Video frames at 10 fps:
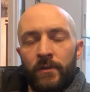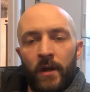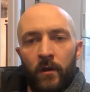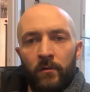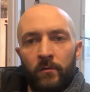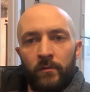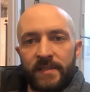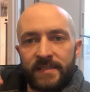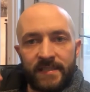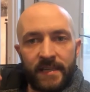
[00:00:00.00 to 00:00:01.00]
you know, we
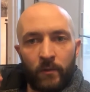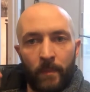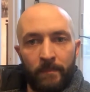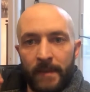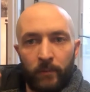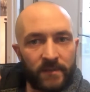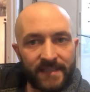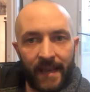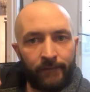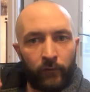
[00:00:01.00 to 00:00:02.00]
see what people
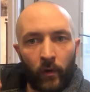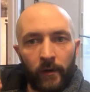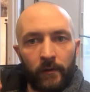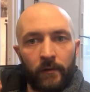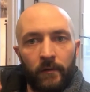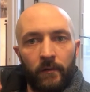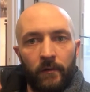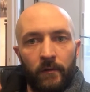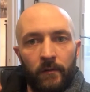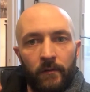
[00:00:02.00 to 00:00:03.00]
stand for,
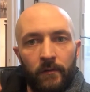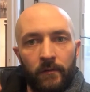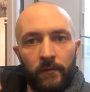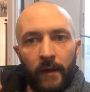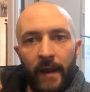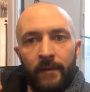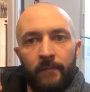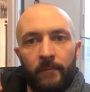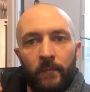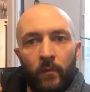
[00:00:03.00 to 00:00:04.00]
right?
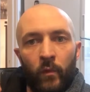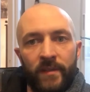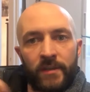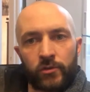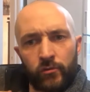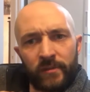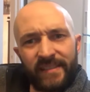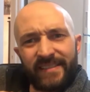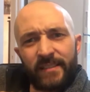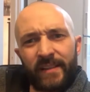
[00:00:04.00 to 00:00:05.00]
What they
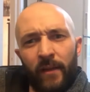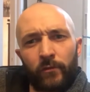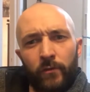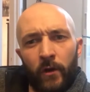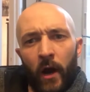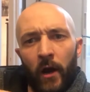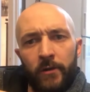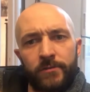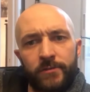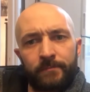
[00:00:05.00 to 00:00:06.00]
truly dear down to their
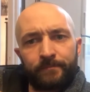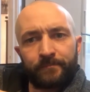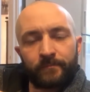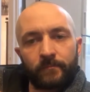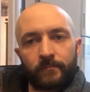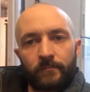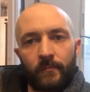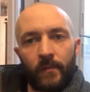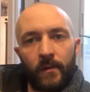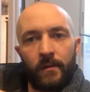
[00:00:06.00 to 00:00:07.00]
hearts.
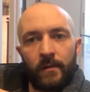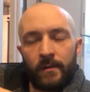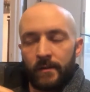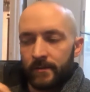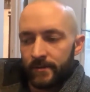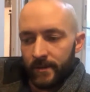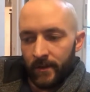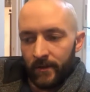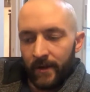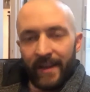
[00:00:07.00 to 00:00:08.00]

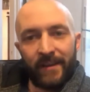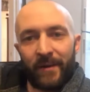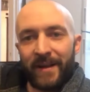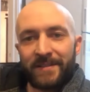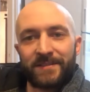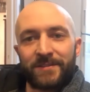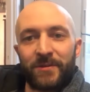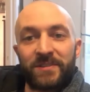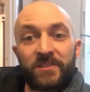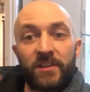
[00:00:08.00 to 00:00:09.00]
So anyways,
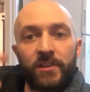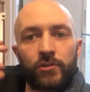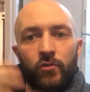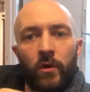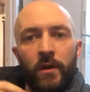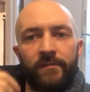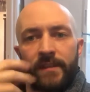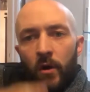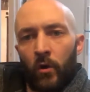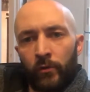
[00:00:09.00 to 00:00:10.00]
so it's the destroying of
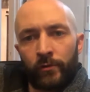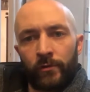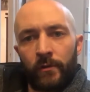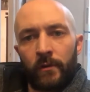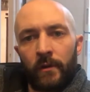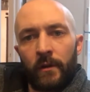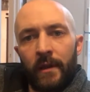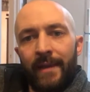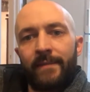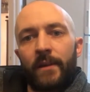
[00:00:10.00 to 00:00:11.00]
the old
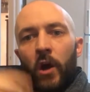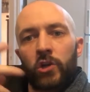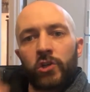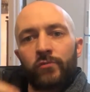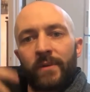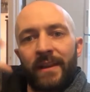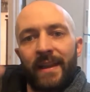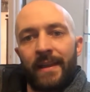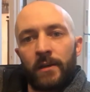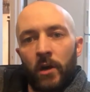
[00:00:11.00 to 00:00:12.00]
and the ushering
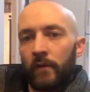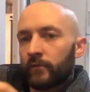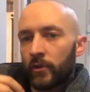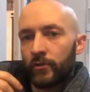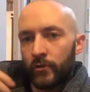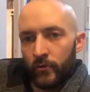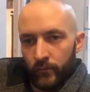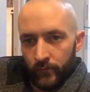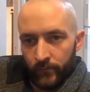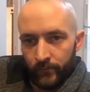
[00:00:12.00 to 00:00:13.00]
in of the new.